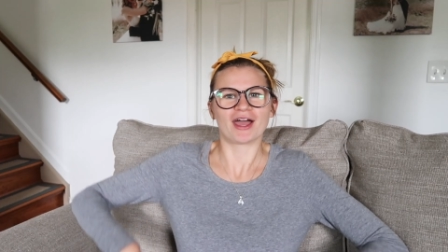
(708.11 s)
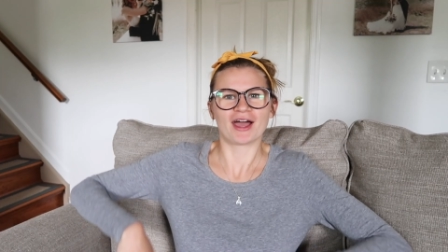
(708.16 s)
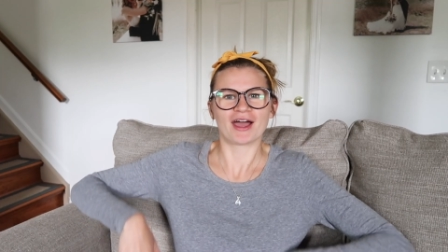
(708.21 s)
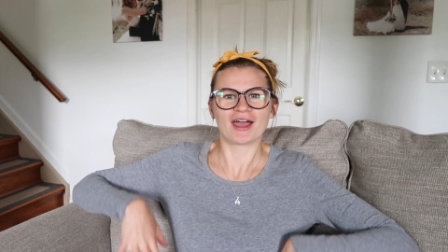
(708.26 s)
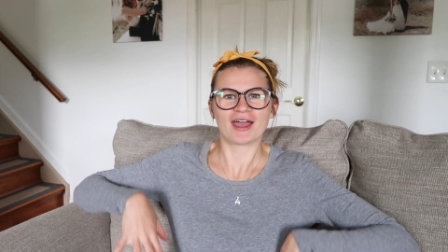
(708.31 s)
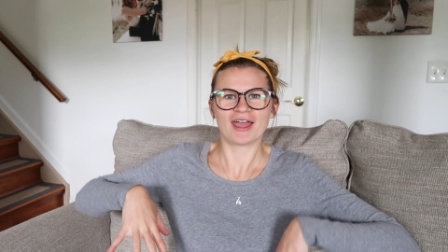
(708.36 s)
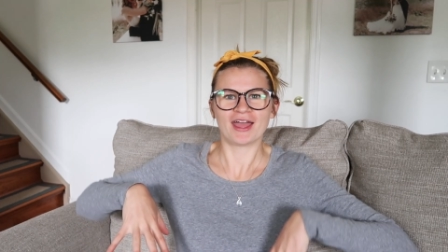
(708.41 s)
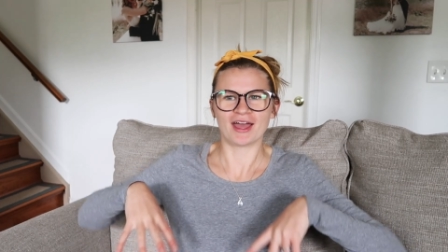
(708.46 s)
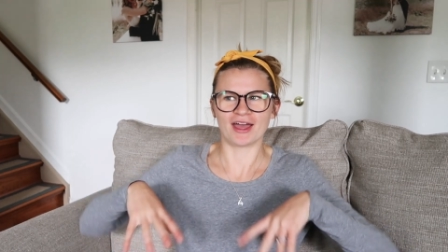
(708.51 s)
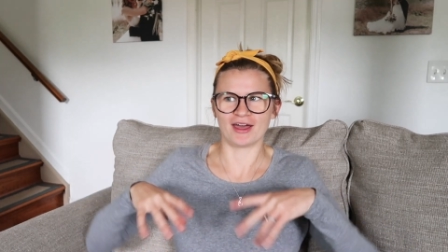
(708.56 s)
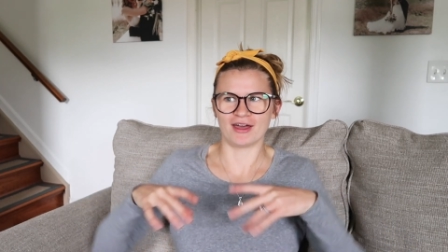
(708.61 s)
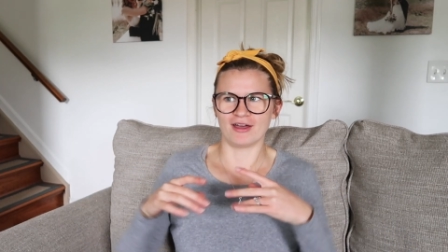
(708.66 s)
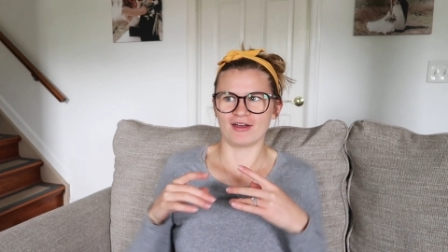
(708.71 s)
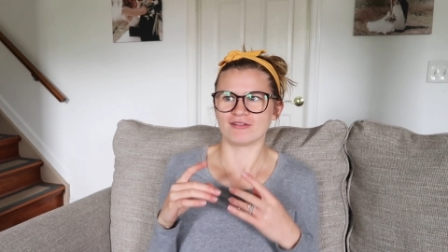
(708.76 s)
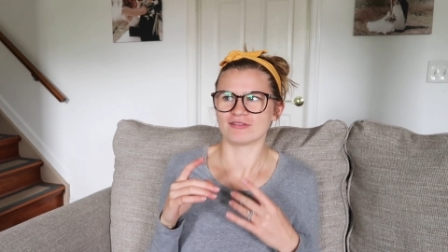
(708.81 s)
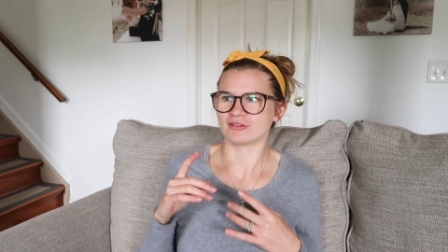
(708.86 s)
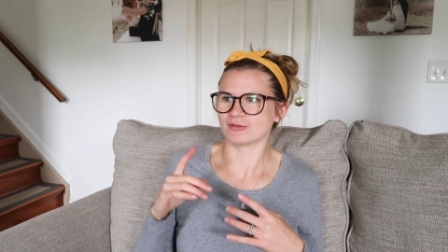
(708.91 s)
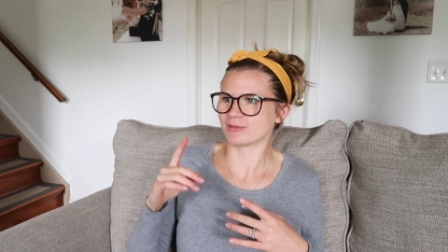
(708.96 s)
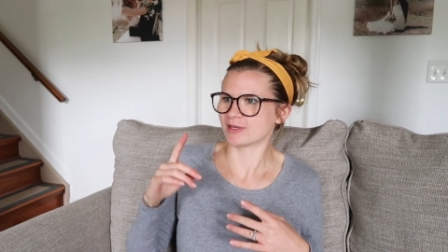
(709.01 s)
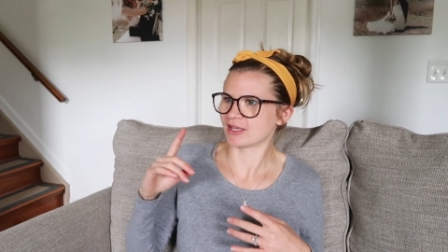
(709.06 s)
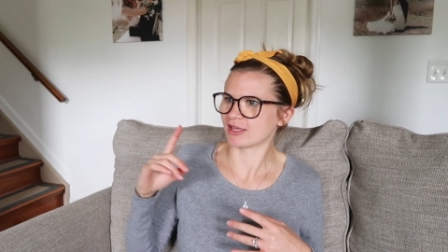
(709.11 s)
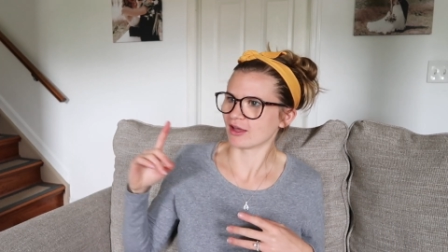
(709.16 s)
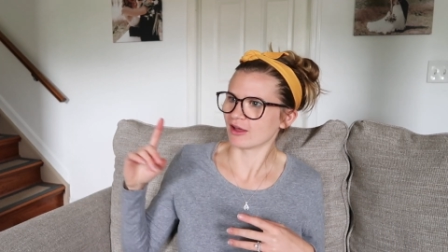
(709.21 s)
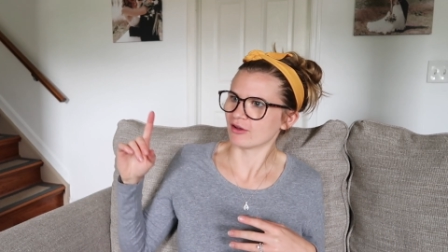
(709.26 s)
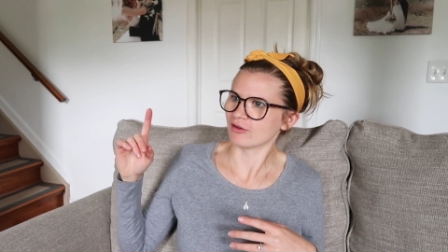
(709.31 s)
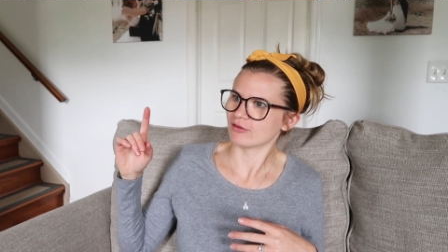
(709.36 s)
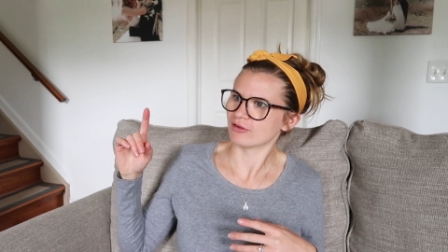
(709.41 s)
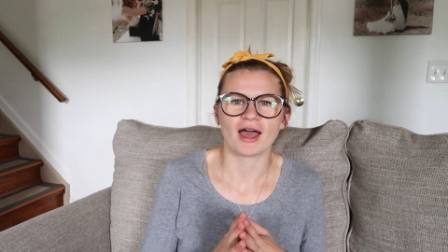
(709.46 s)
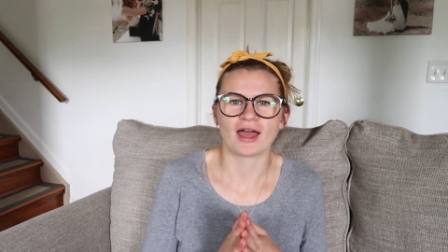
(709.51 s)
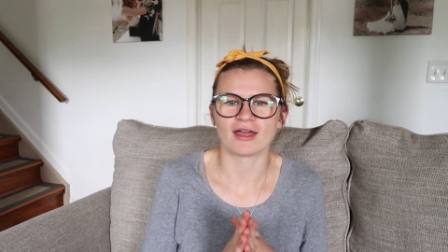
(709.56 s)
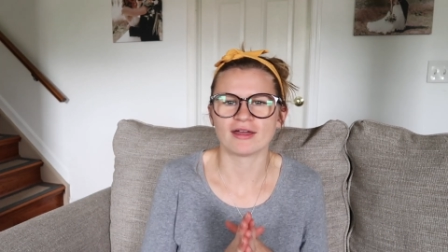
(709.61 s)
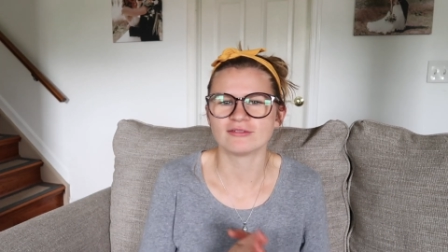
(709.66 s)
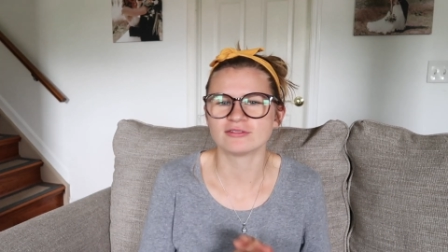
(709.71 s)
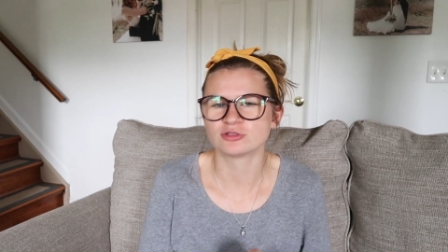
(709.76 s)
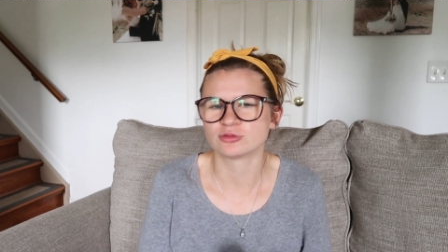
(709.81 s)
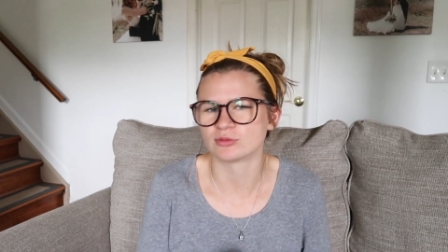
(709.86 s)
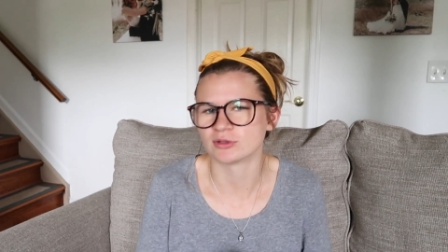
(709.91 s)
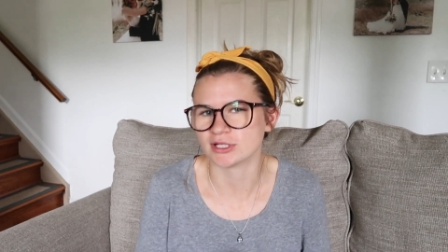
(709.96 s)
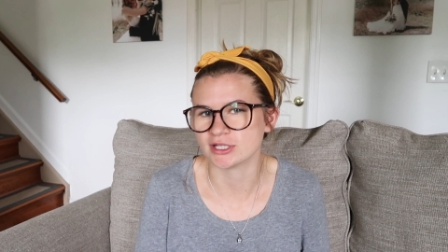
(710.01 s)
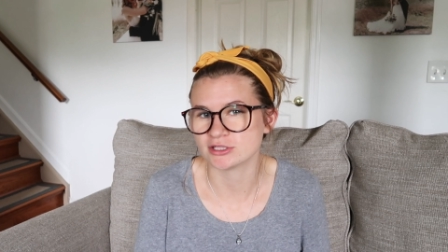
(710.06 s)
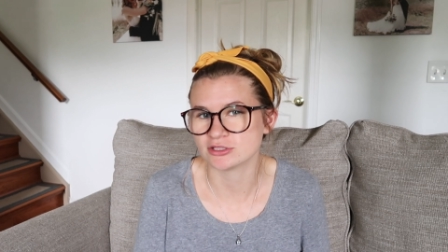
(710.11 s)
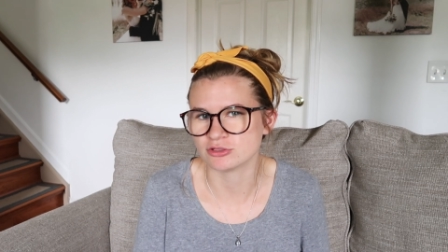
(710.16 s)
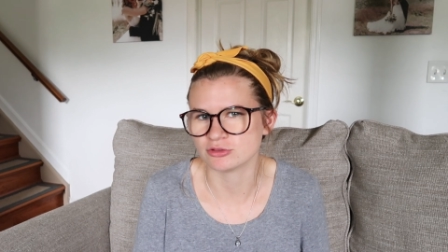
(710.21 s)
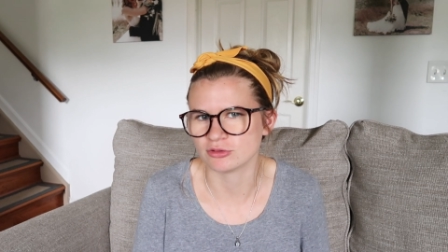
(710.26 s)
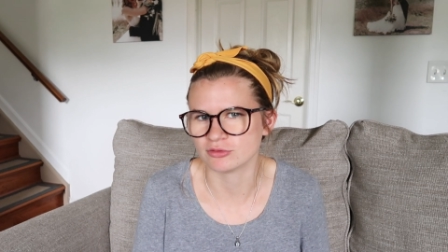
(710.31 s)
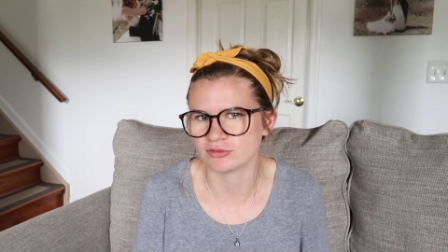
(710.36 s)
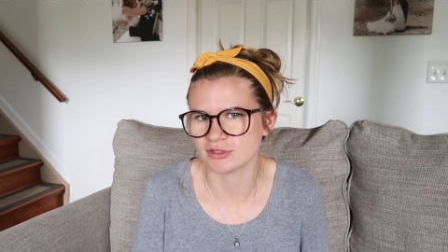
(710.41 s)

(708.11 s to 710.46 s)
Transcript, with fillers: I have, let me count. I have twenty-two